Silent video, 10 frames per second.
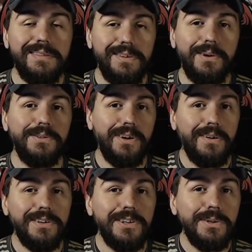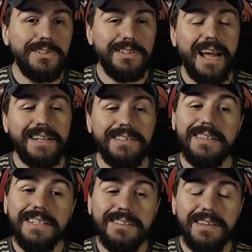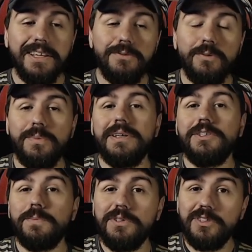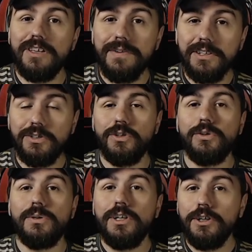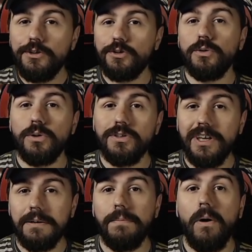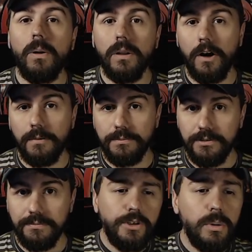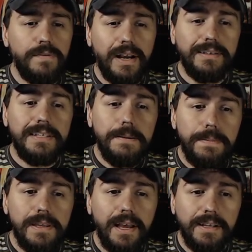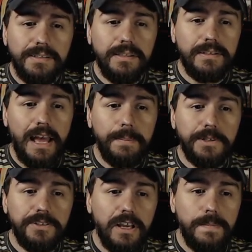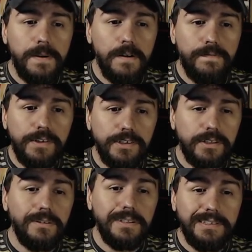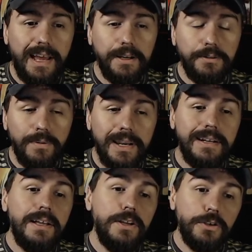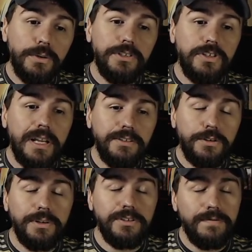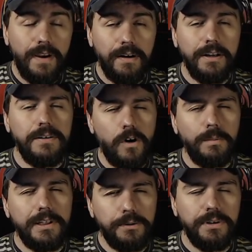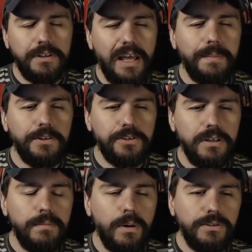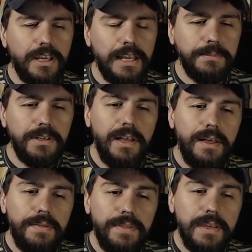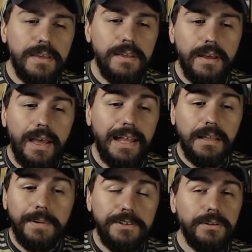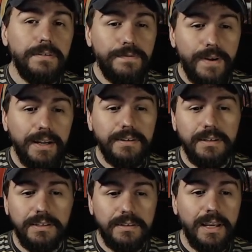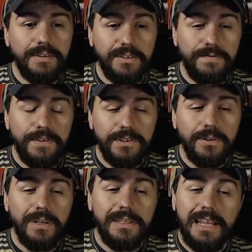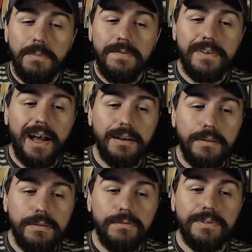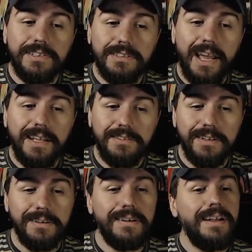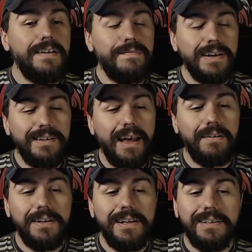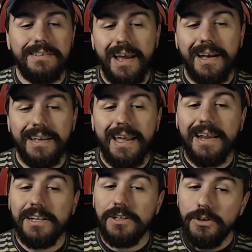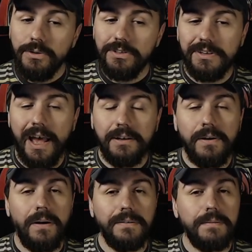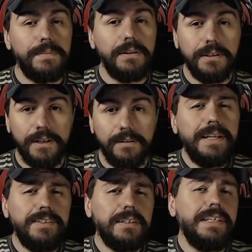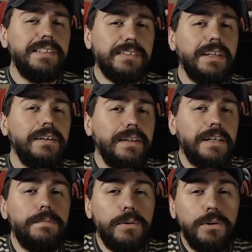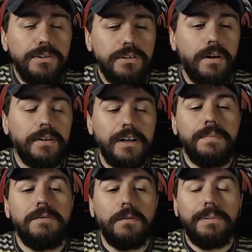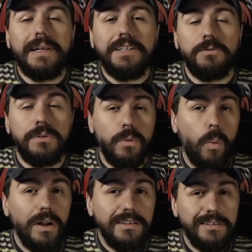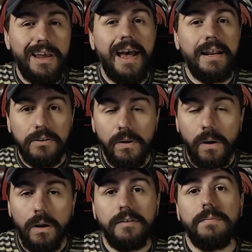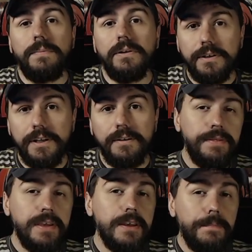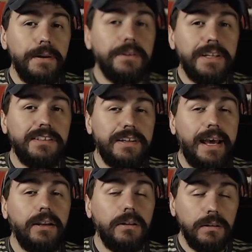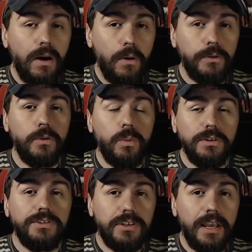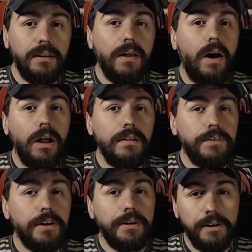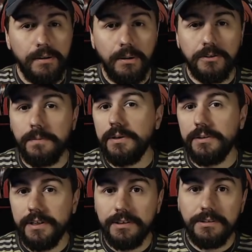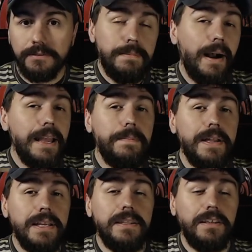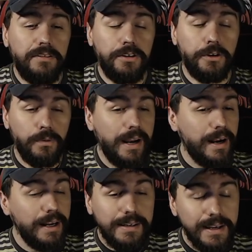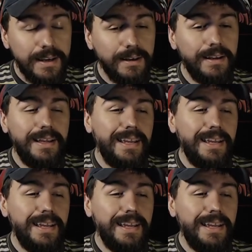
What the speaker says: Those are new stats. These stats will be specific to swords and polearms. So we've got DPS, the damage type here, physical attack rate, crit chance, crit severity, normally crit damage in most games. The elemental effect, in this case, it's physical. And then we've got 3 stats here: vitality, attack, and a new stat called ability. Basically, skill and boost are going to be replaced with one stat called ability. The ability stat alone will scale all of your hero's abilities. In my opinion, this is a great idea.